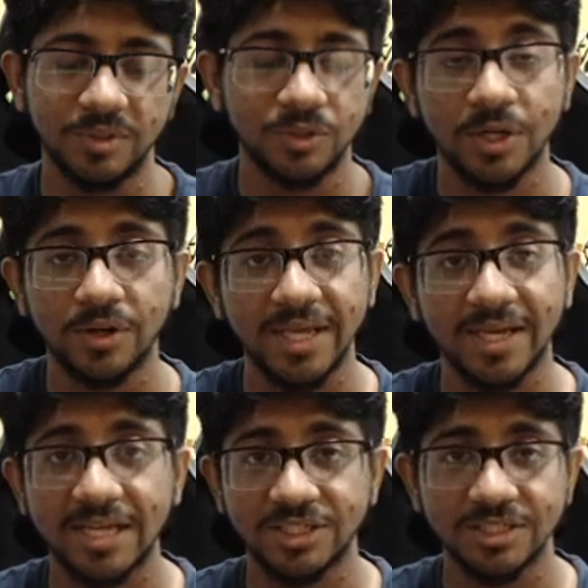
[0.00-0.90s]
You cannot take
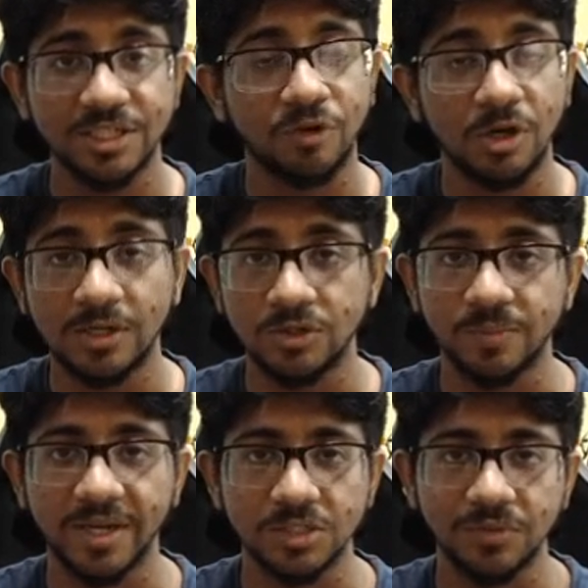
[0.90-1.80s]
cache array's default value as
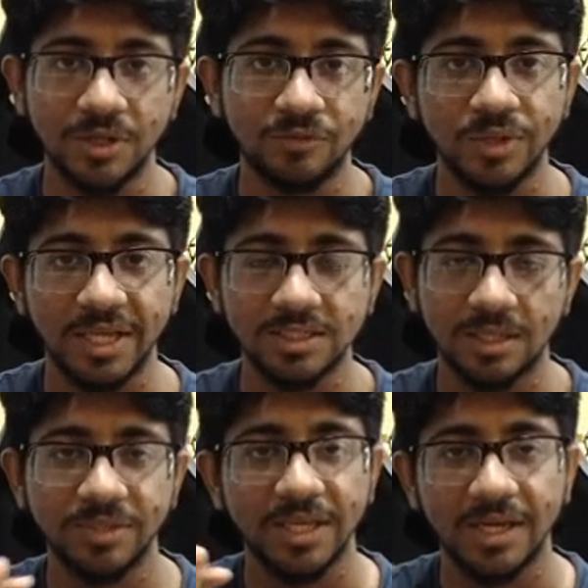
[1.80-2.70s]
-1. You have to take
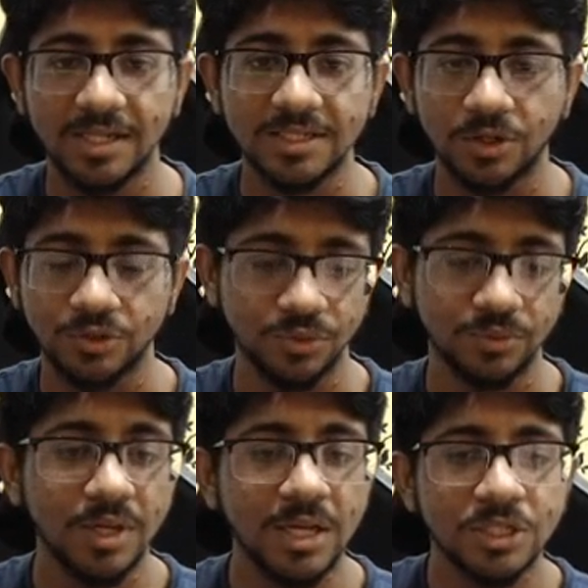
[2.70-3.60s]
something else or
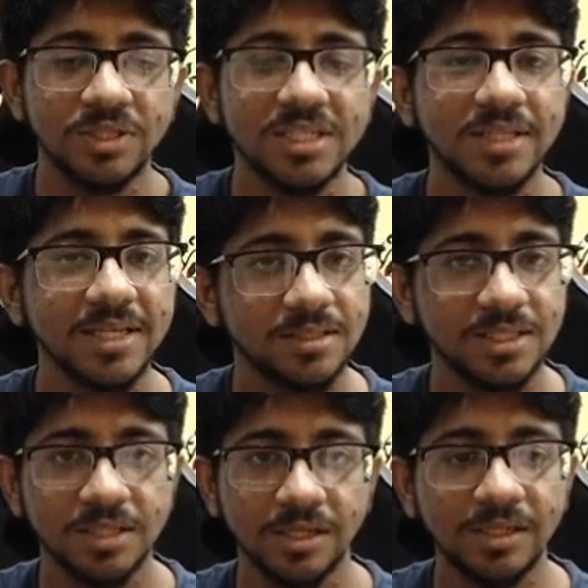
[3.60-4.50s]
so. These things,
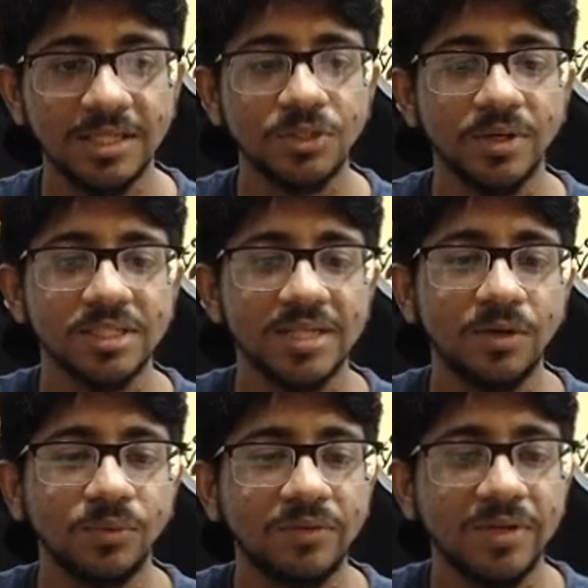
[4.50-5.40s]
these subtleties, you
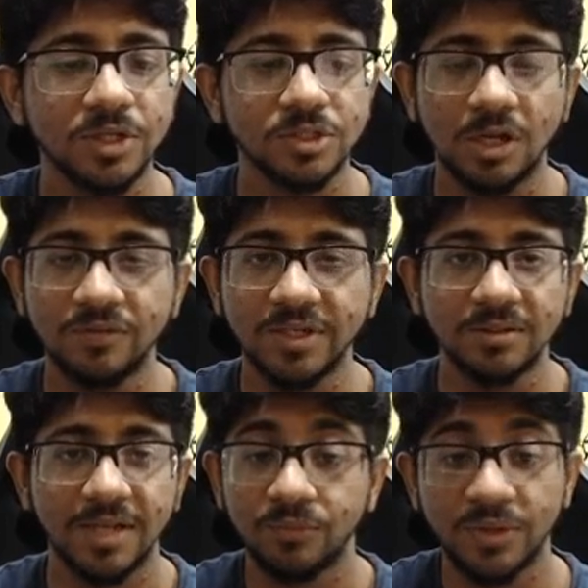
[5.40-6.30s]
understand only when you're solving,
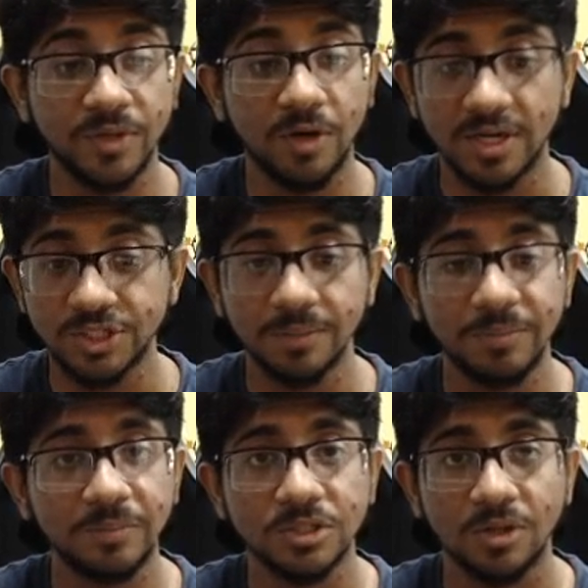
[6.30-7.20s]
like when we are watching
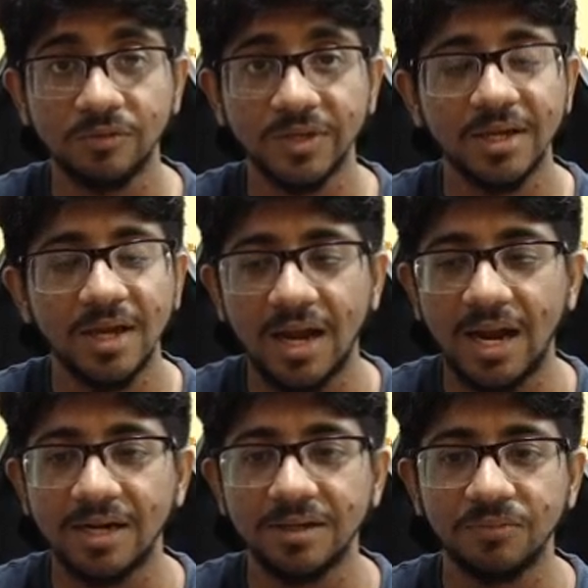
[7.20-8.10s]
people solving
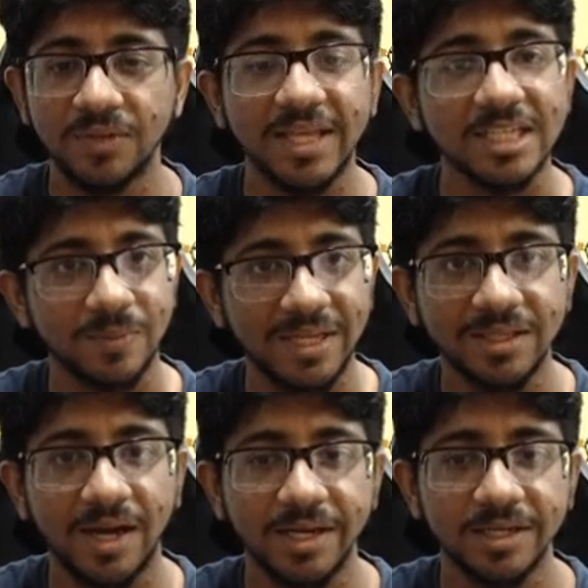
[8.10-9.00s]
and when they explain
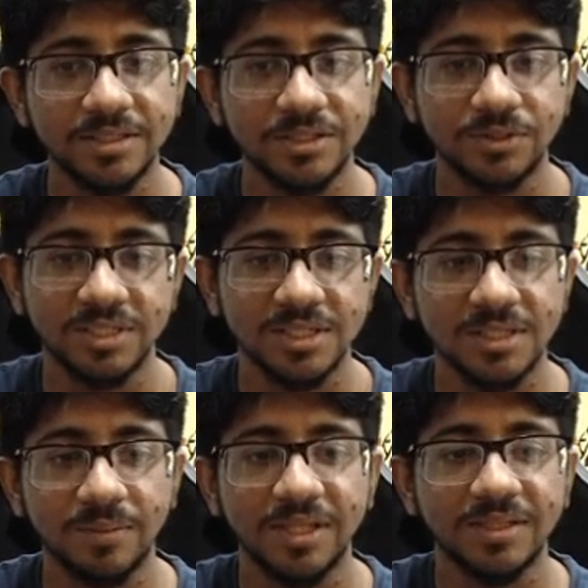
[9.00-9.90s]
the ideas. So this is
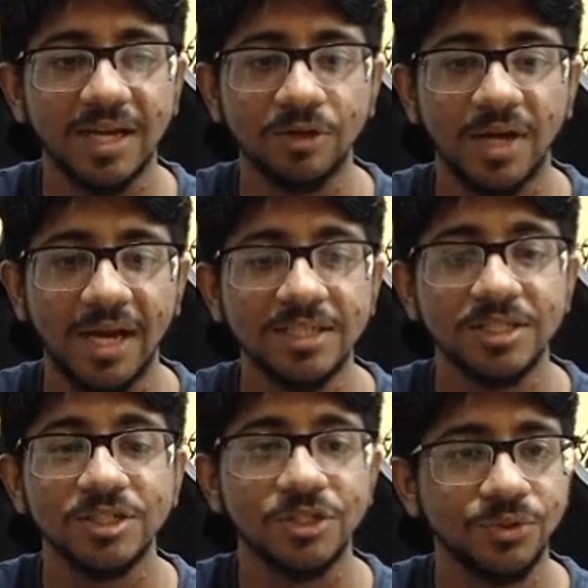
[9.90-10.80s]
something that I would highly
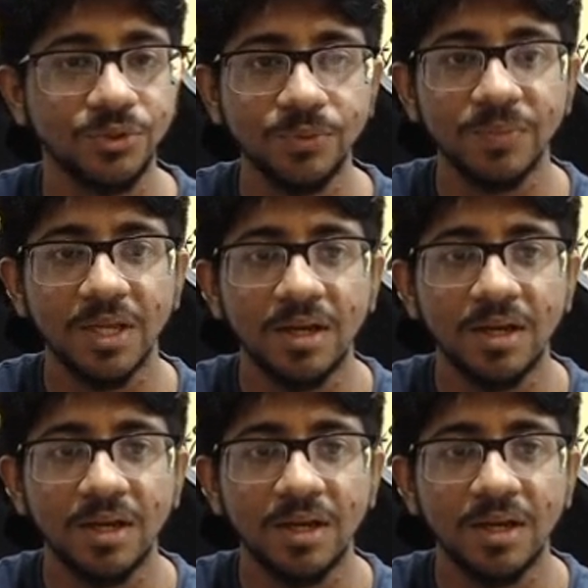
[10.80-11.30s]
suggest you to do.